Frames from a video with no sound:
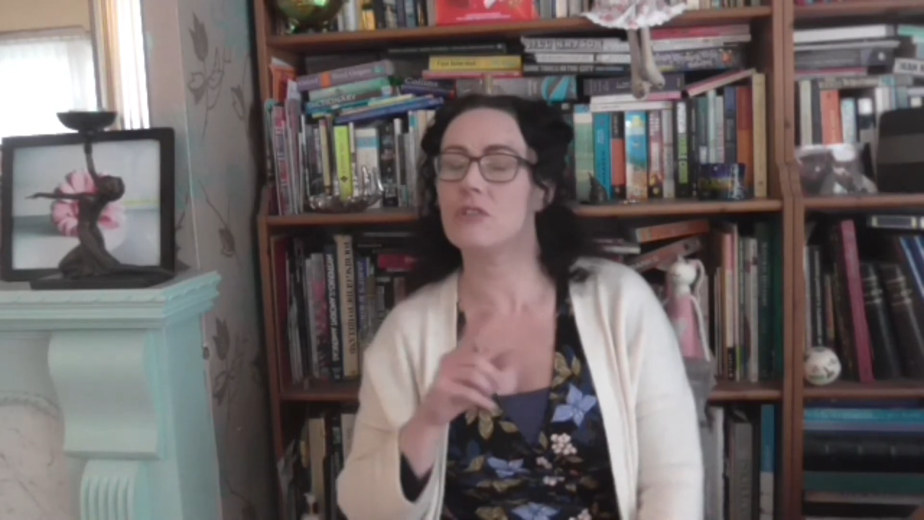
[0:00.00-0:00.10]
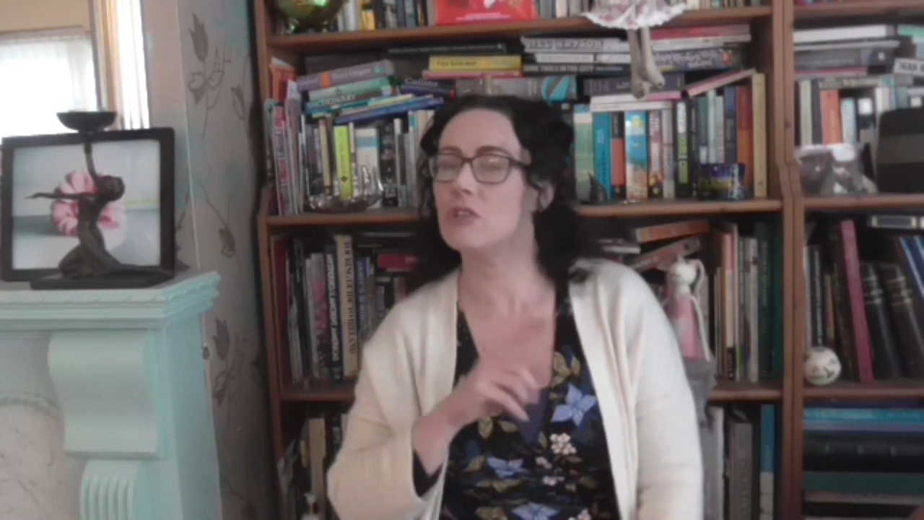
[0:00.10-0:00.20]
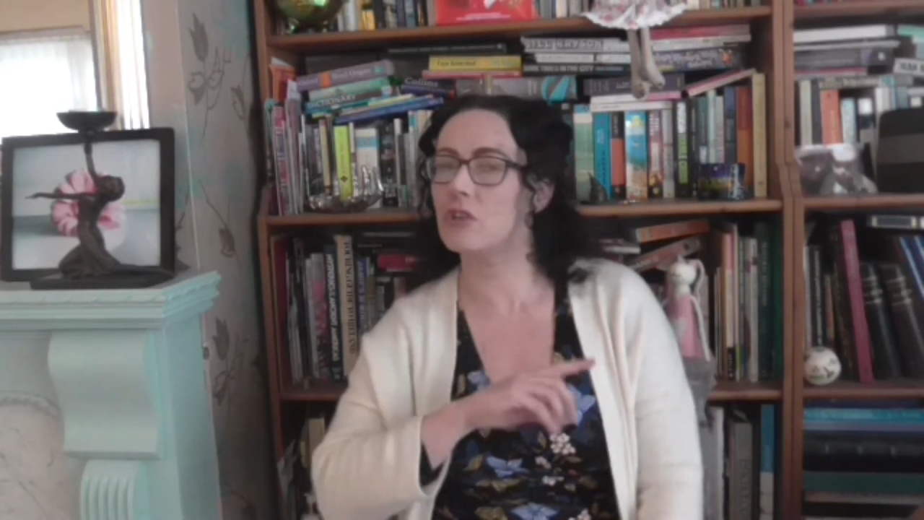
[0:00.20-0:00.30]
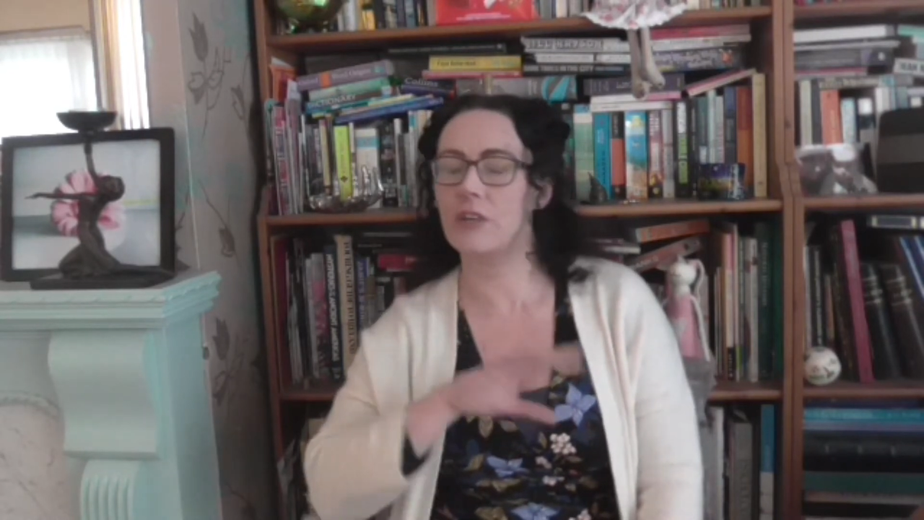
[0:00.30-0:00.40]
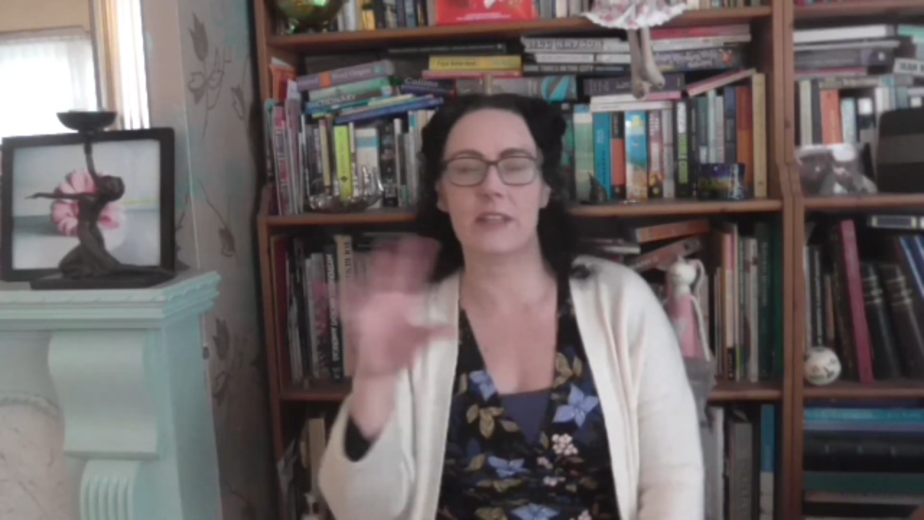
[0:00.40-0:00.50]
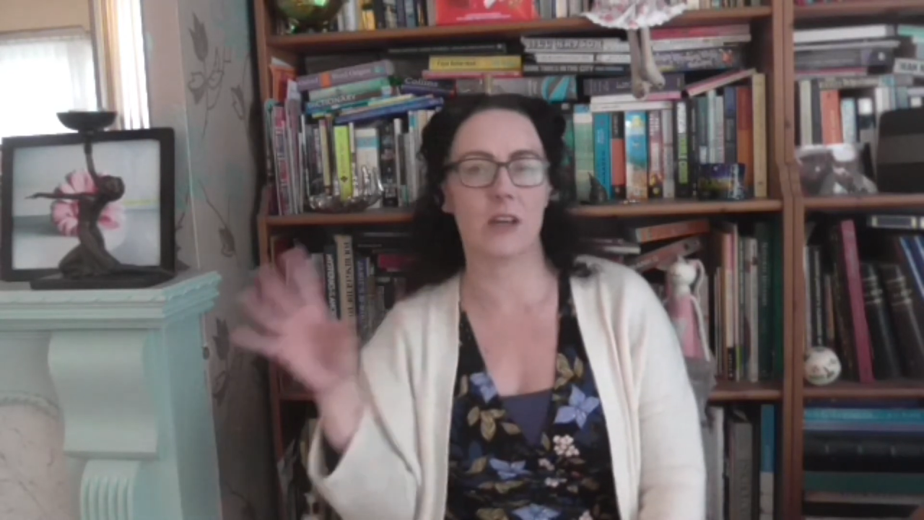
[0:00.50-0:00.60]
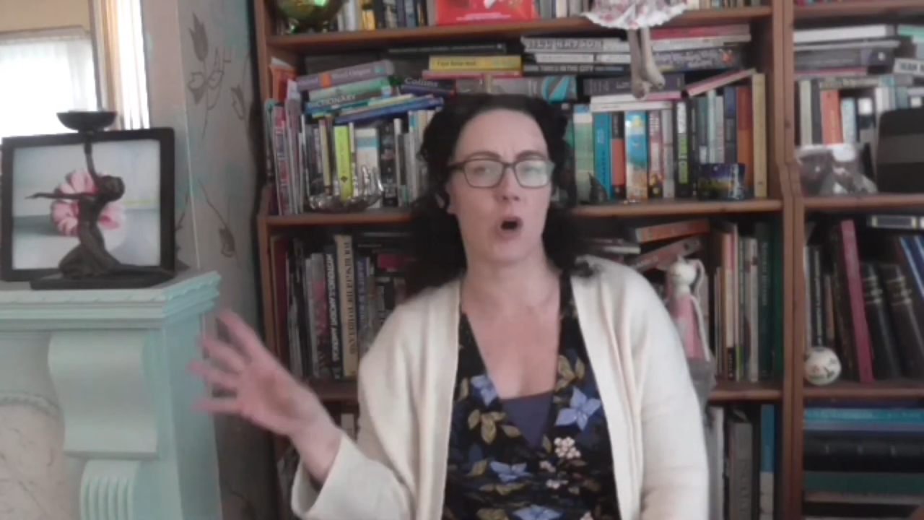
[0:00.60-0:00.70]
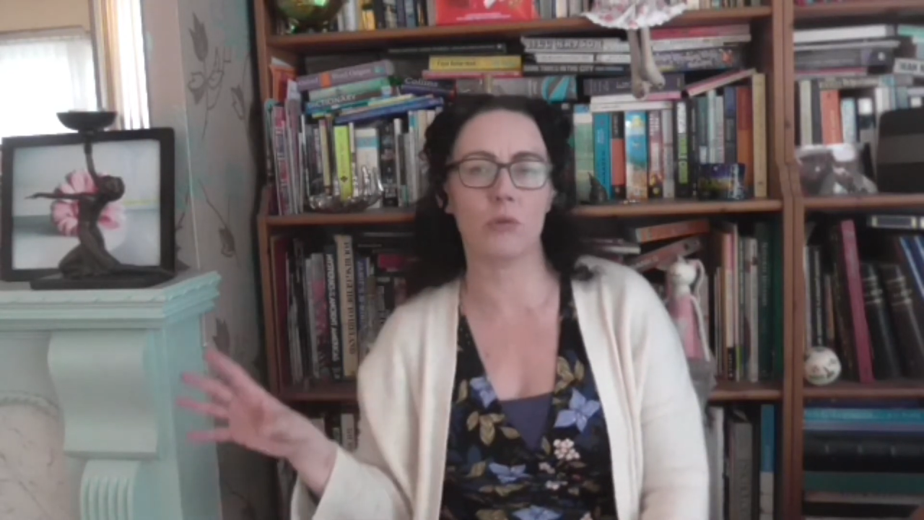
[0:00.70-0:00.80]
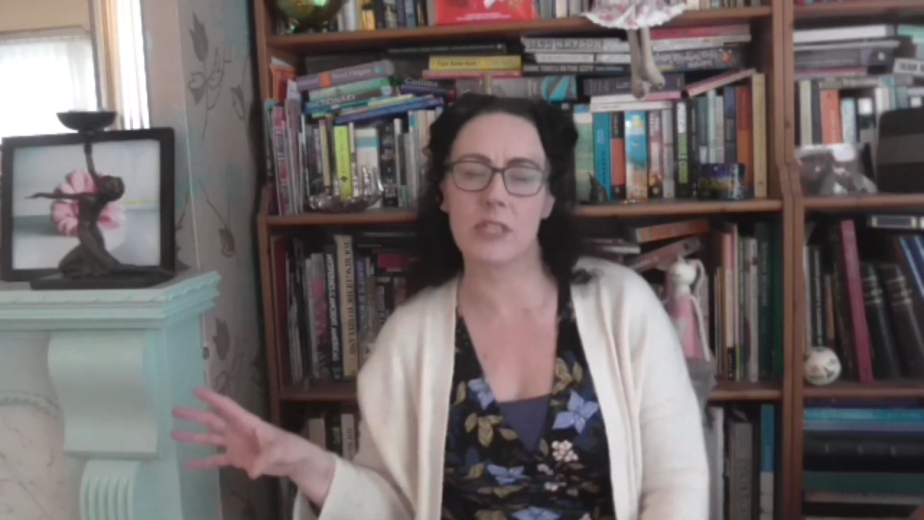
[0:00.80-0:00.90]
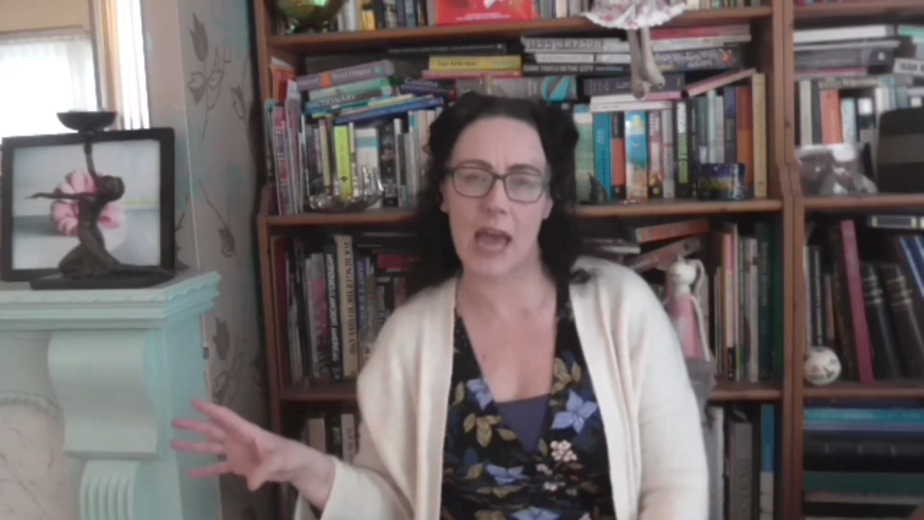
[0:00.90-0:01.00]
During the
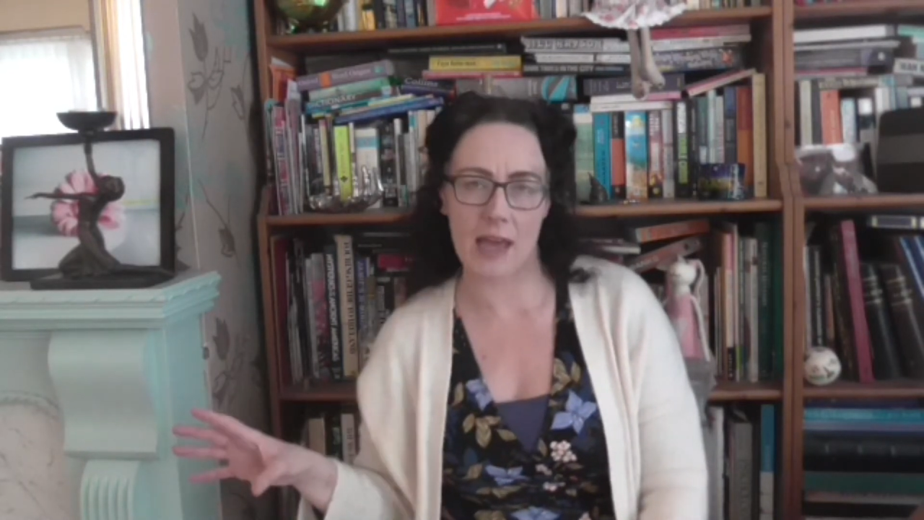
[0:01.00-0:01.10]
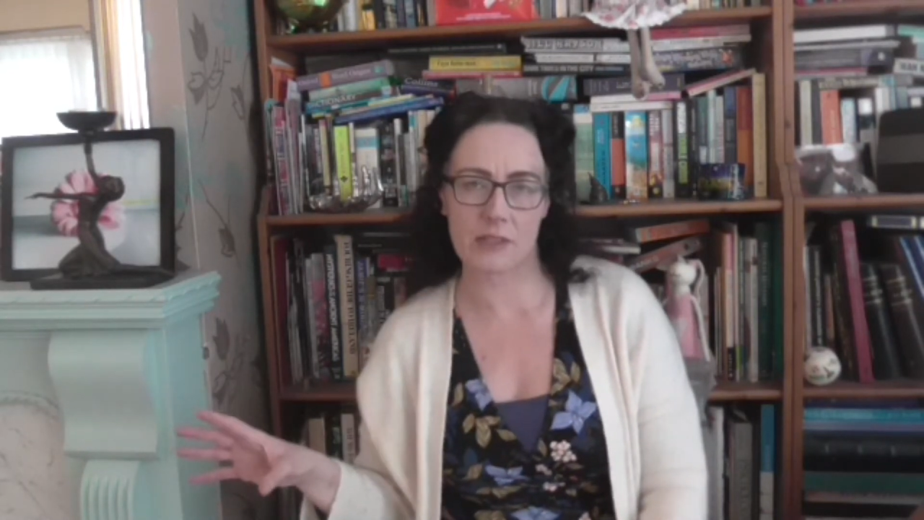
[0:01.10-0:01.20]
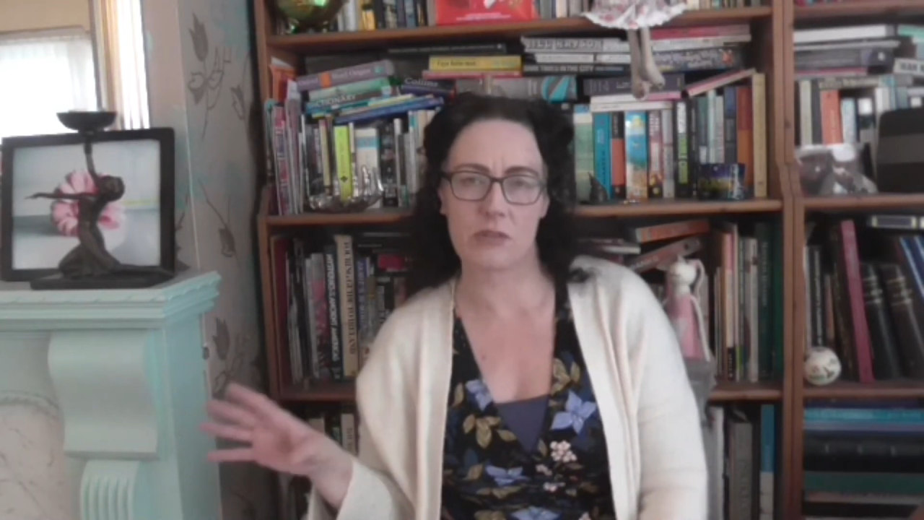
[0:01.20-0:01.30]
whole day,